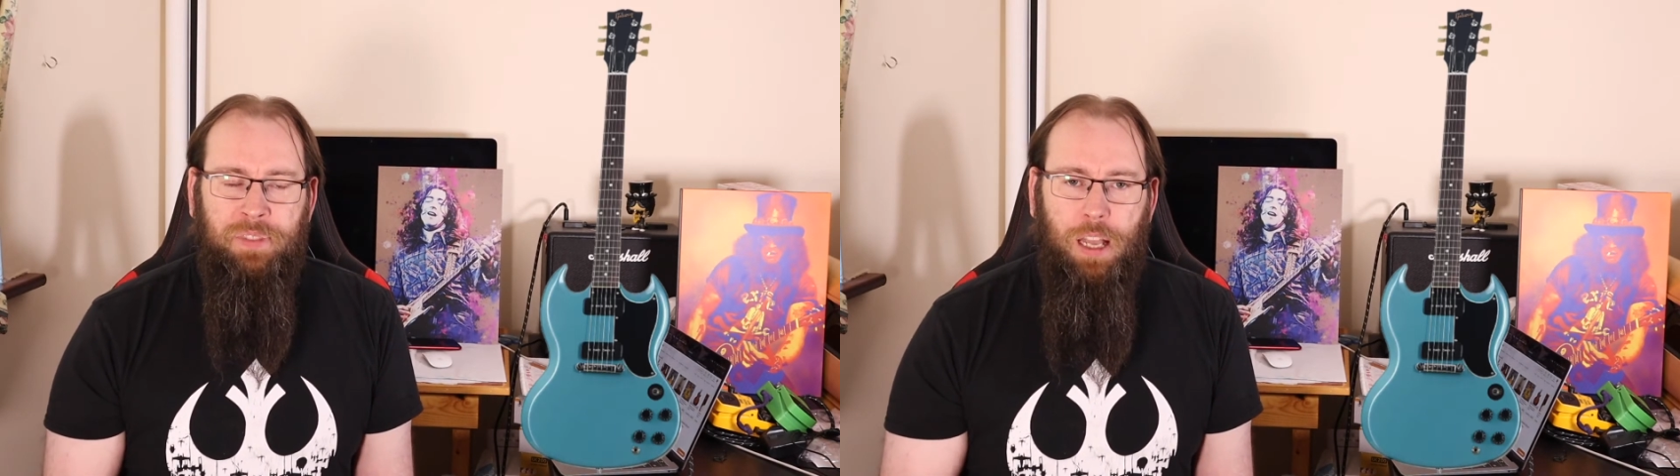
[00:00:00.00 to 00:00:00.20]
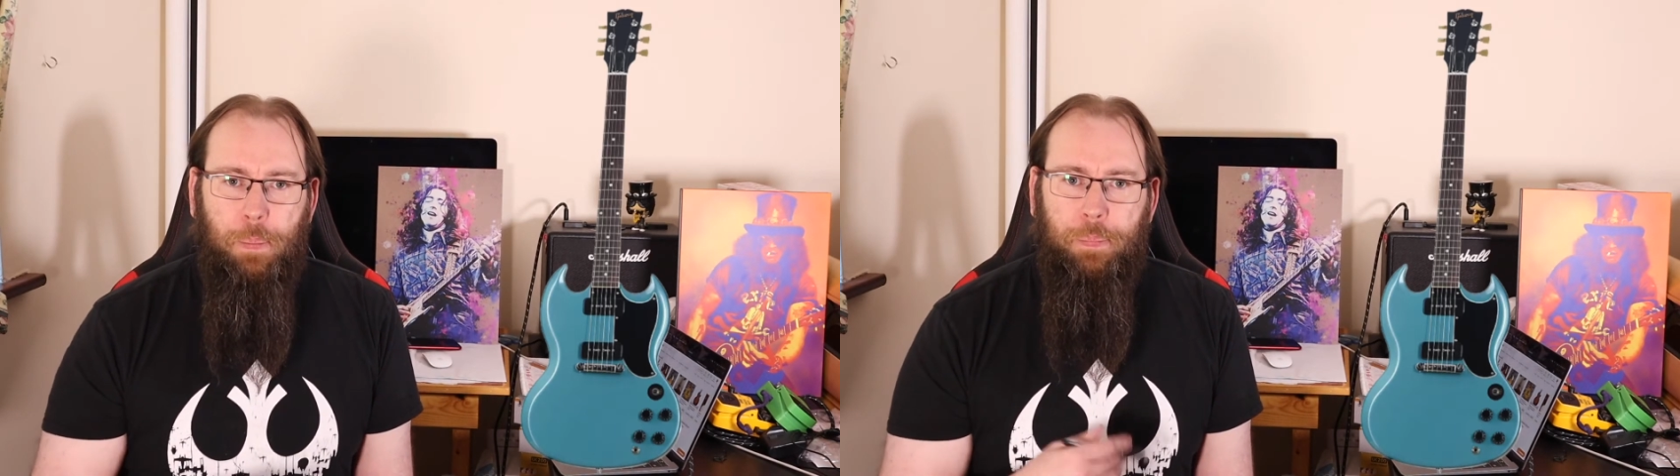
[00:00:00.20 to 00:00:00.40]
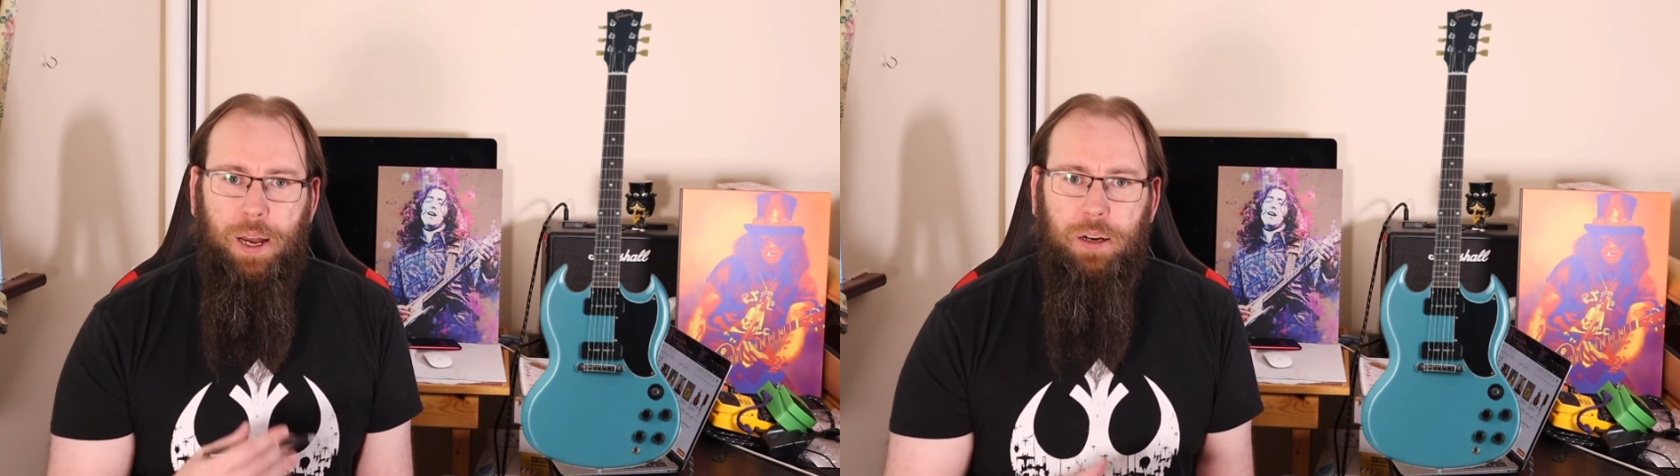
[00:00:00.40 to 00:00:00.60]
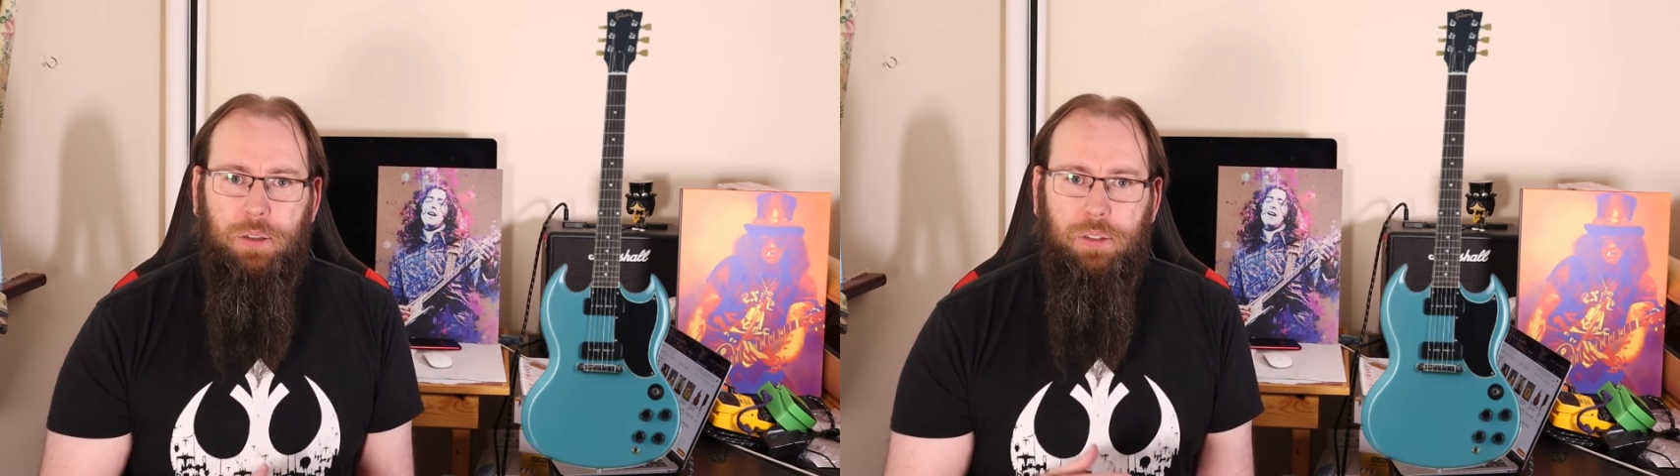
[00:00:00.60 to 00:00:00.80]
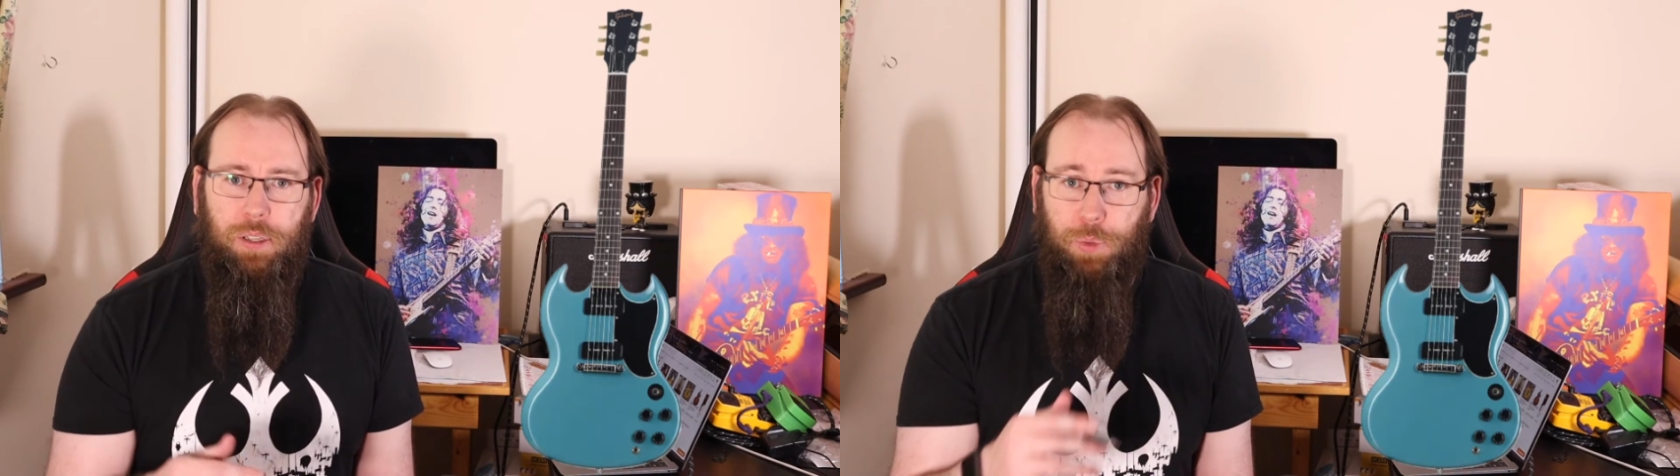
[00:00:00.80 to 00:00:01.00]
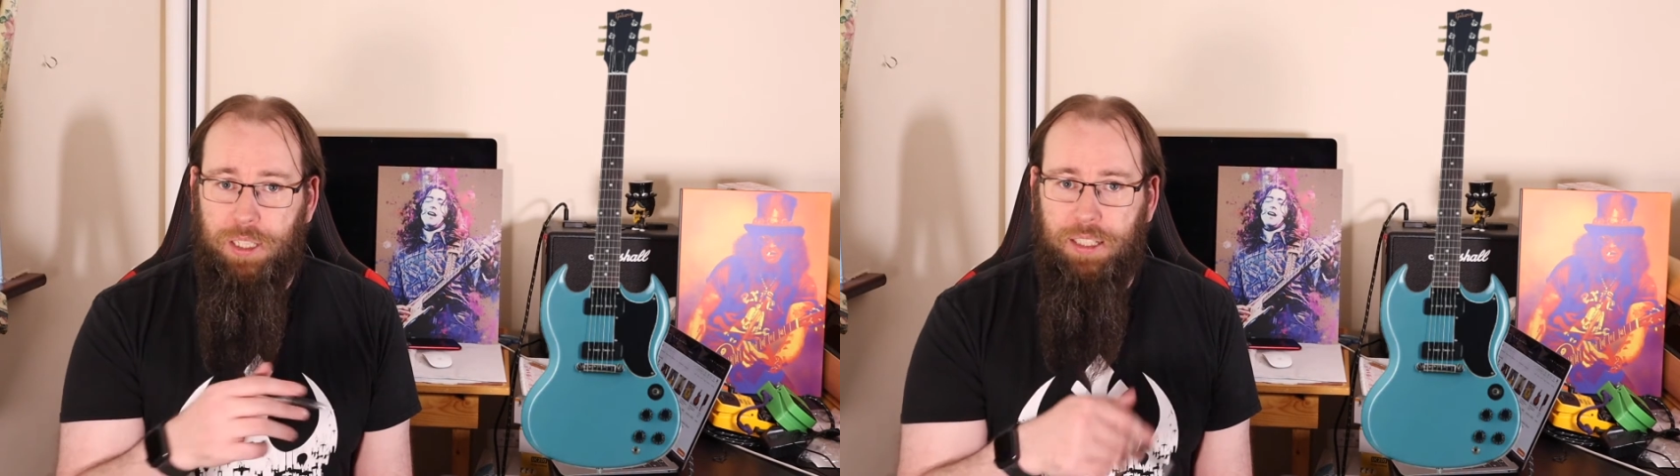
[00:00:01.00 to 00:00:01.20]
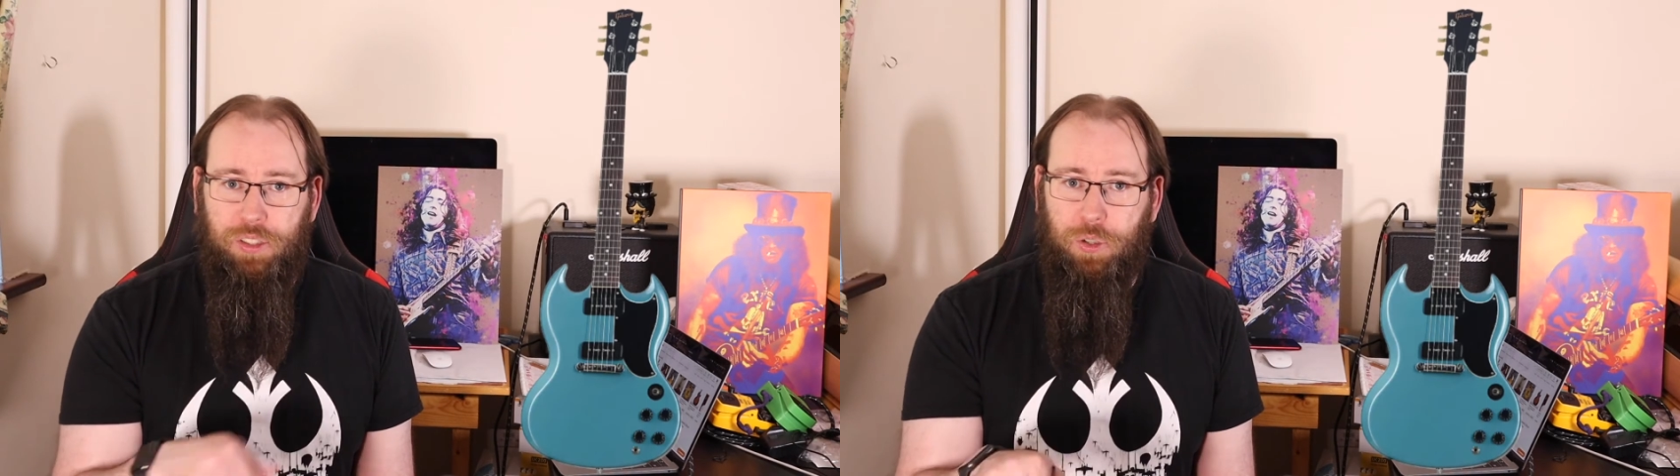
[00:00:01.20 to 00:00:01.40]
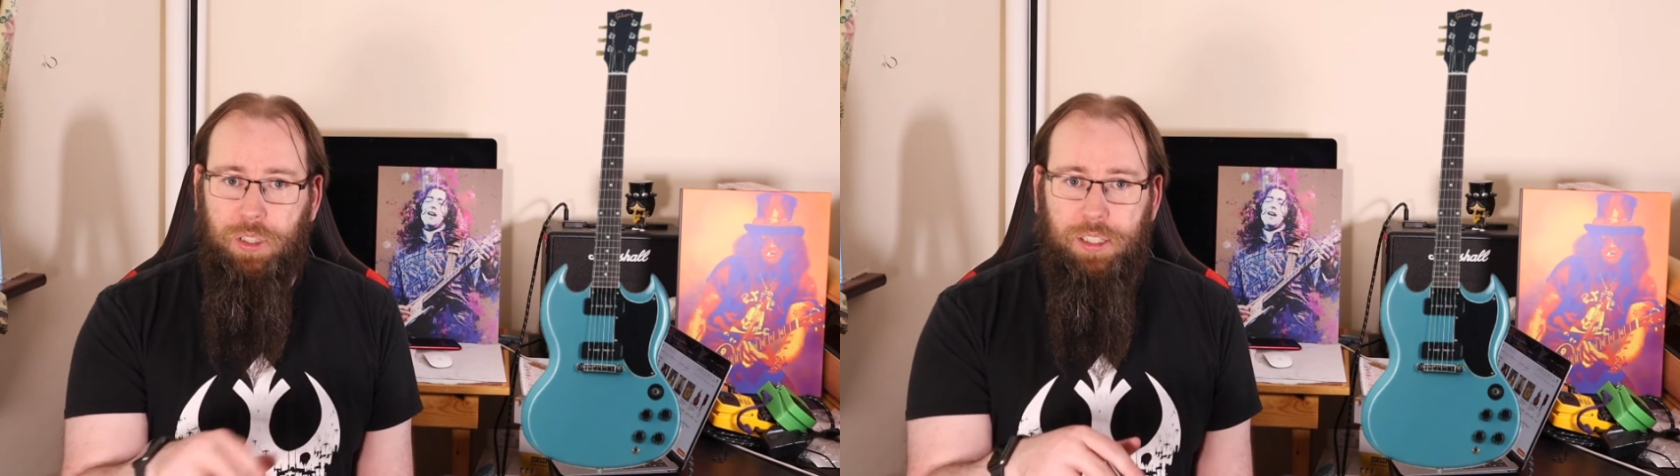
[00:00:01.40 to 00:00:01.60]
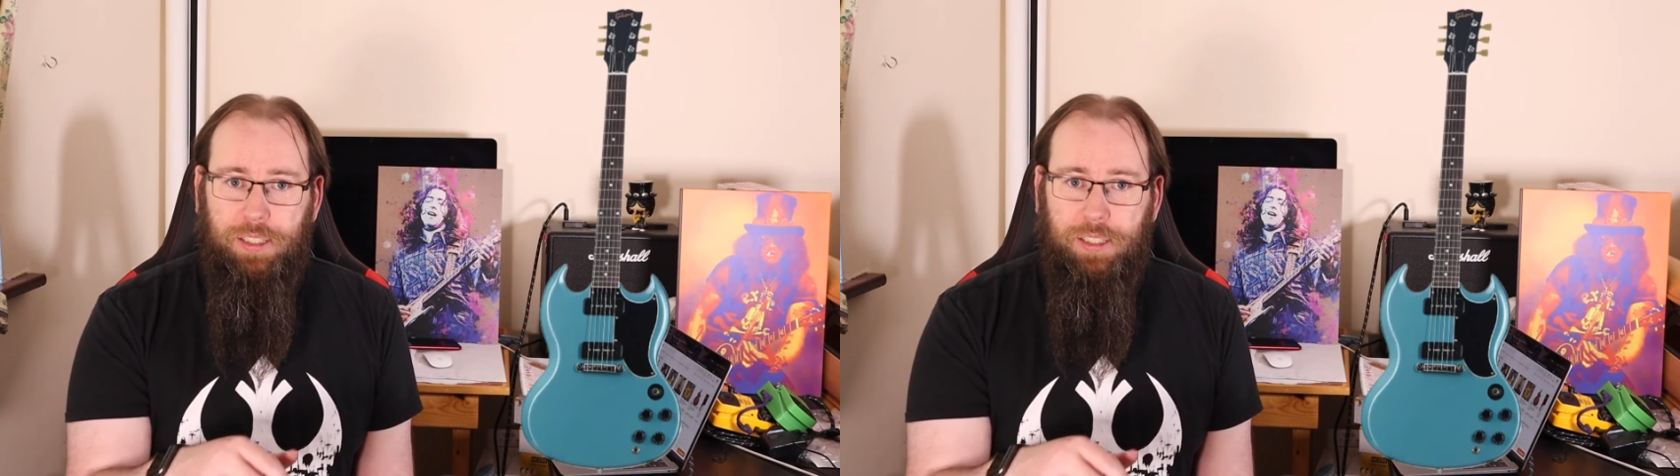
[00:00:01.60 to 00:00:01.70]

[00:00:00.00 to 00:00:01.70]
about where they toured